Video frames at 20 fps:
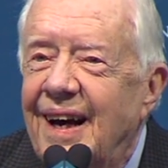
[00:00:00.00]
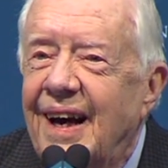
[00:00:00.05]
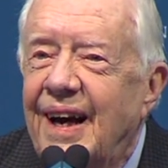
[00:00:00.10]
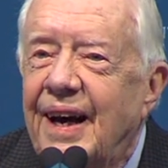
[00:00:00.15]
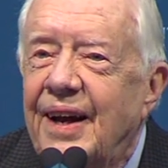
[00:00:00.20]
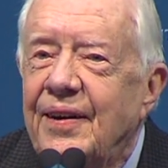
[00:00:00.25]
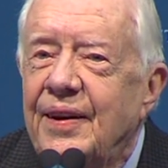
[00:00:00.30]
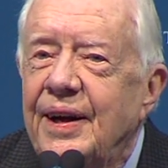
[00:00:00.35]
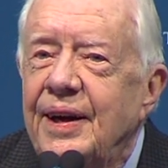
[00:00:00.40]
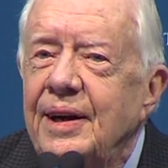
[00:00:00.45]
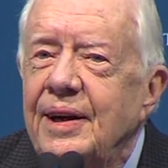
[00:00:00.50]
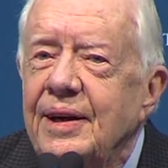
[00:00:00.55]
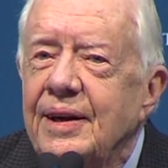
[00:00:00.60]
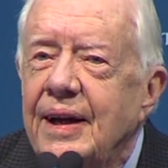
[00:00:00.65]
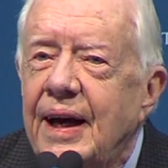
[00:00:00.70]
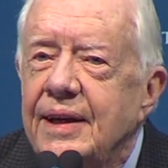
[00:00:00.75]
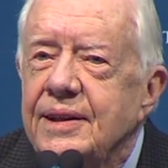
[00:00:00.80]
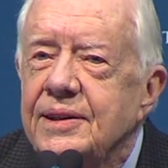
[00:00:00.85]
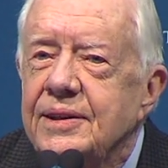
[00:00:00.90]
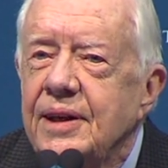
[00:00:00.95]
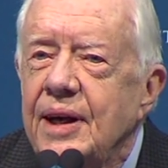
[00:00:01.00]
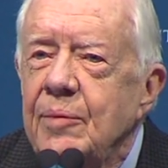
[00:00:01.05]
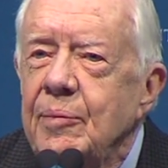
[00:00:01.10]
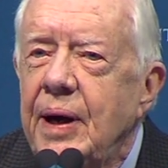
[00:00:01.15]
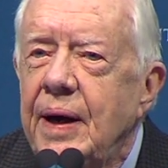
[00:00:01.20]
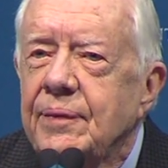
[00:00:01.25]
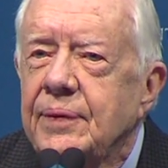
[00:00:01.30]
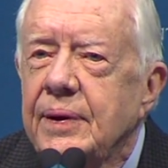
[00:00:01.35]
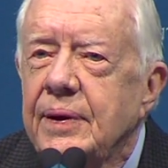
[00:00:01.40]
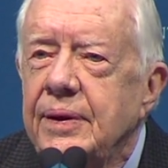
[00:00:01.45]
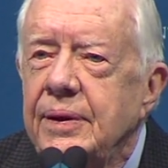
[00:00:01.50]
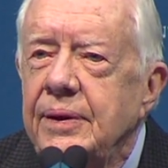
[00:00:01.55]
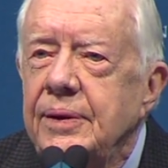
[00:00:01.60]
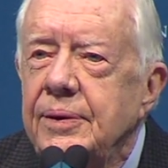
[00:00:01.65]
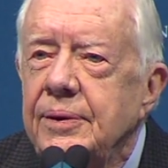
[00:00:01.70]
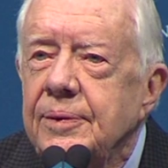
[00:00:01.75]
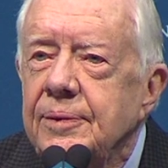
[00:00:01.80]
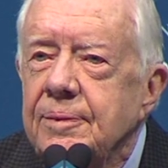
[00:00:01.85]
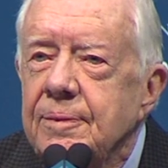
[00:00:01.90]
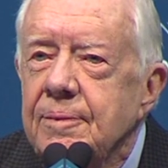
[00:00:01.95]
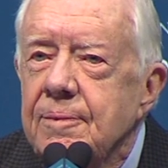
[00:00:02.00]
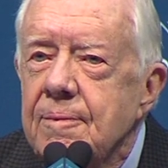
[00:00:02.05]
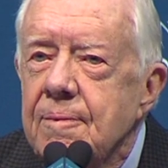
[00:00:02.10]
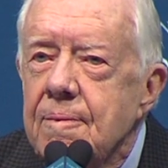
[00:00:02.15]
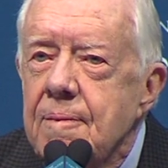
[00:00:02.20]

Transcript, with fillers: And then that same afternoon,